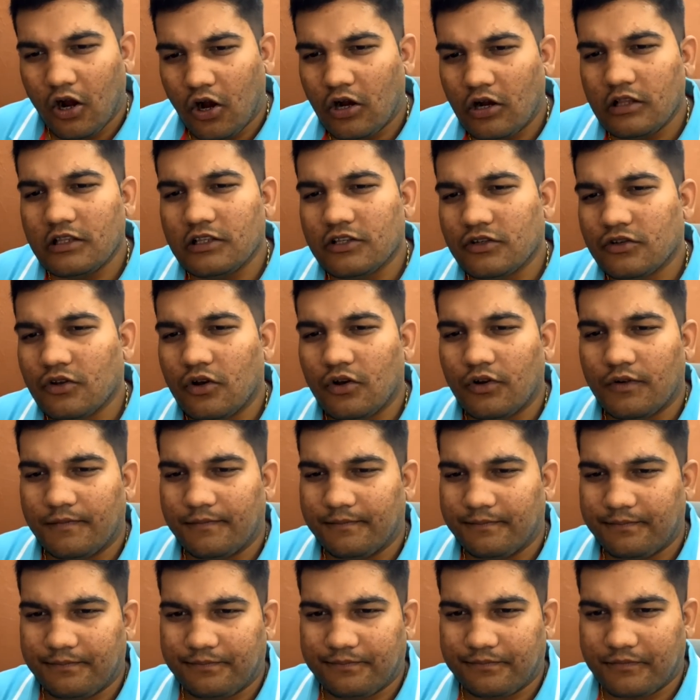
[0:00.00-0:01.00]
Also,
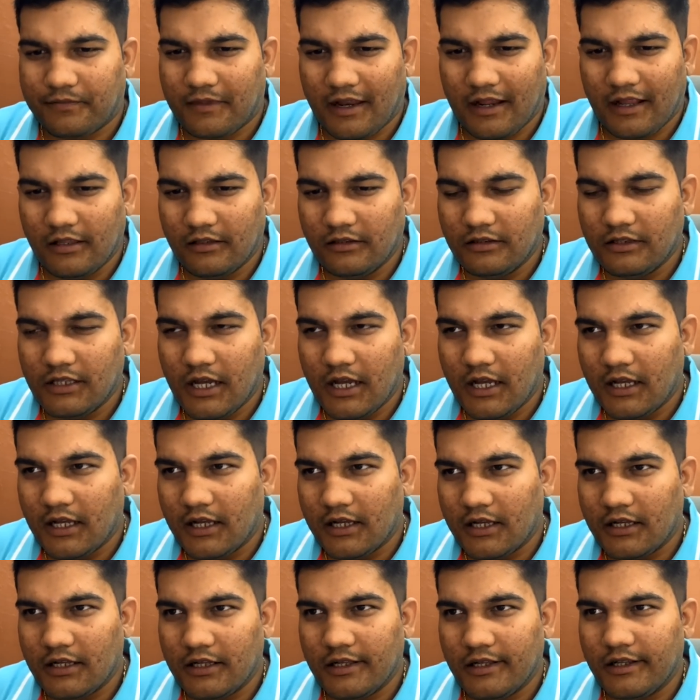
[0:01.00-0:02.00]

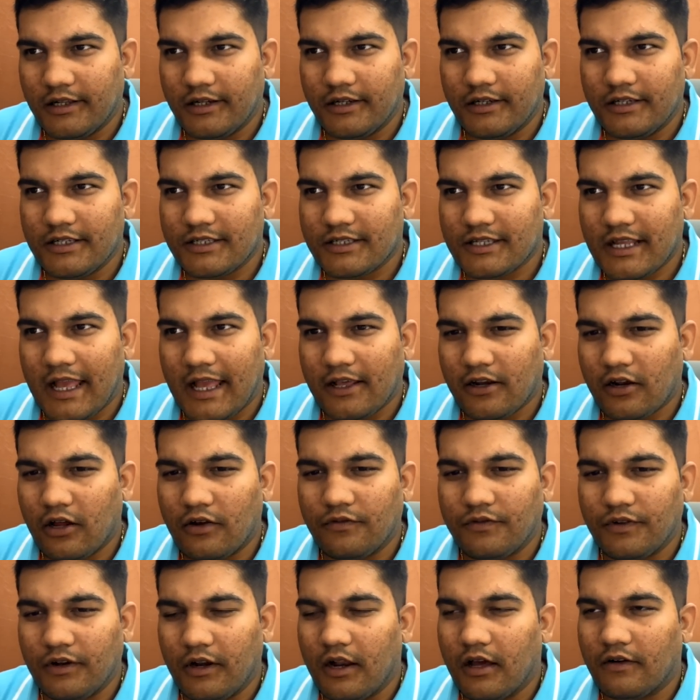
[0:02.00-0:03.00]
the desire
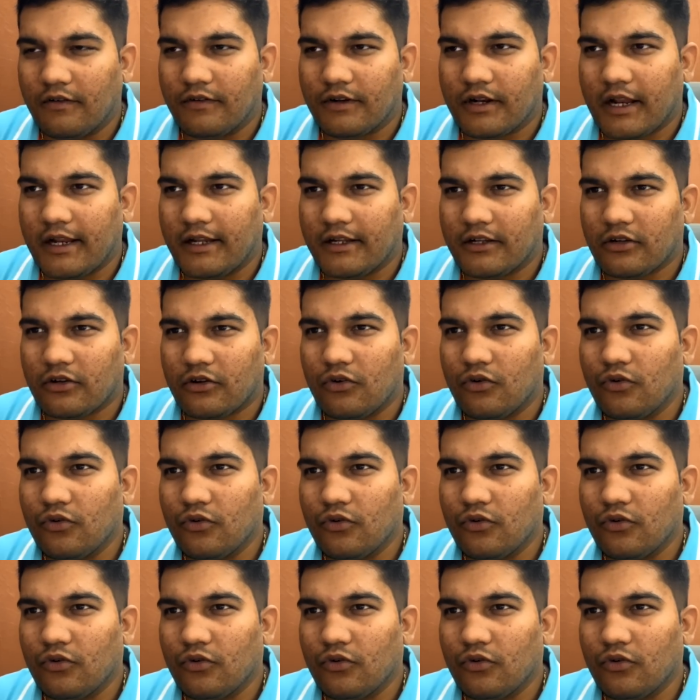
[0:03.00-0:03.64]
of love, right?